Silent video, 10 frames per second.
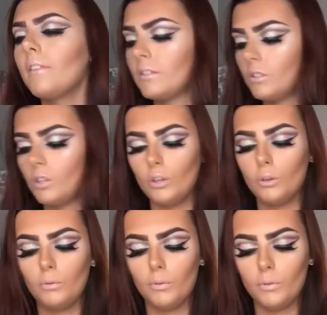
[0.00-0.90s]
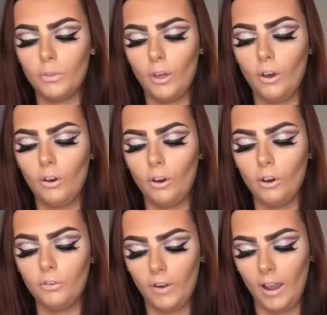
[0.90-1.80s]
this to the
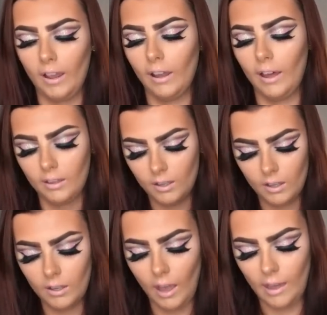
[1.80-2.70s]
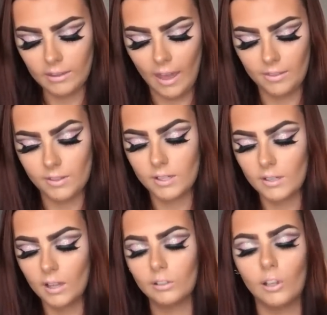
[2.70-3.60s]
Ofra highlight. Uh, yeah, this
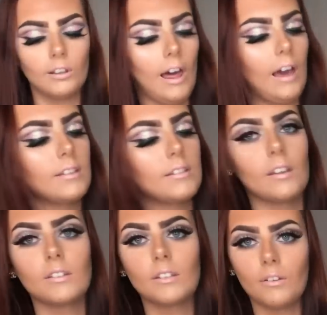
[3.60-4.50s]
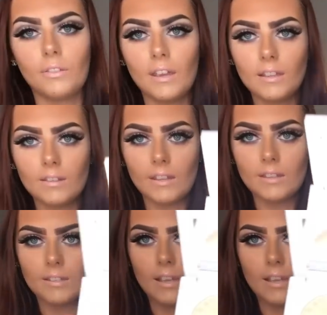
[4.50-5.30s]
is a lot lighter. So the this